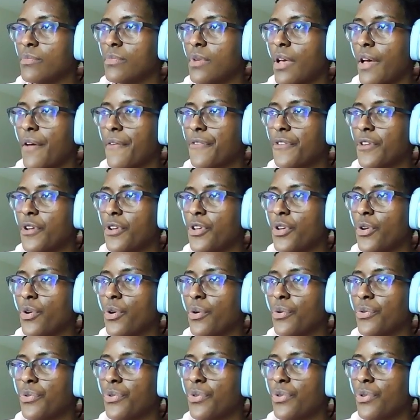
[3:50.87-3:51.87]
after you
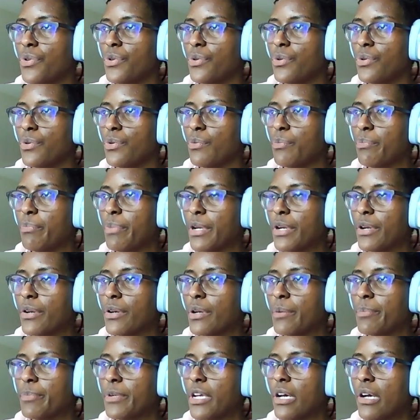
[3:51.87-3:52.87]
go to
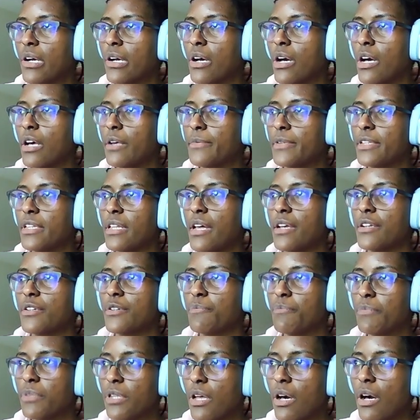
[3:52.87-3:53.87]

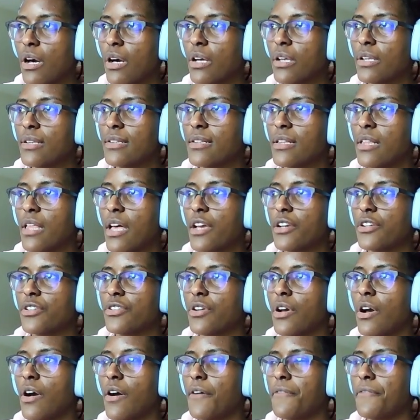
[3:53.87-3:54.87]

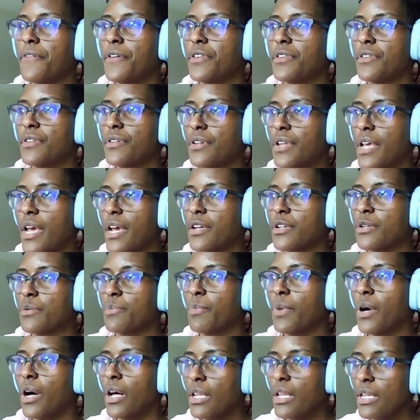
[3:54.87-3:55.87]

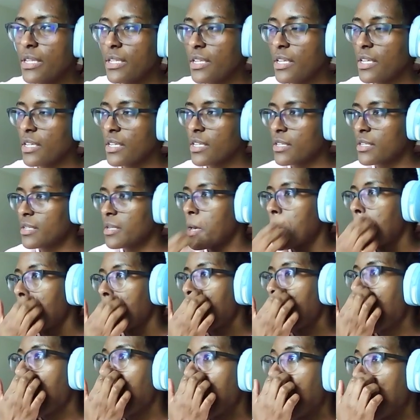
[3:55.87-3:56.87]
betterup.com/blog/office-politics,
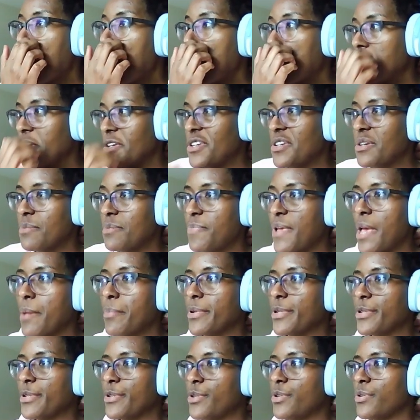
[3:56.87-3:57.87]
you should be
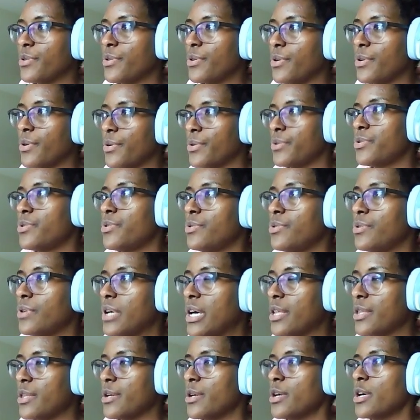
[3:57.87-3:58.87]
able to go to
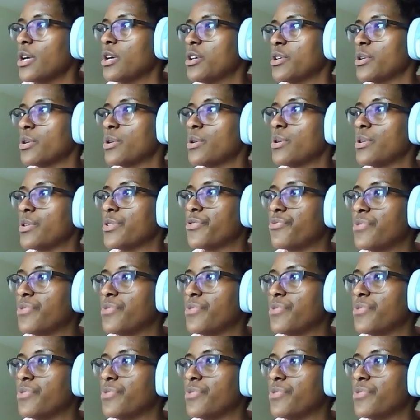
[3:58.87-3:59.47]
other articles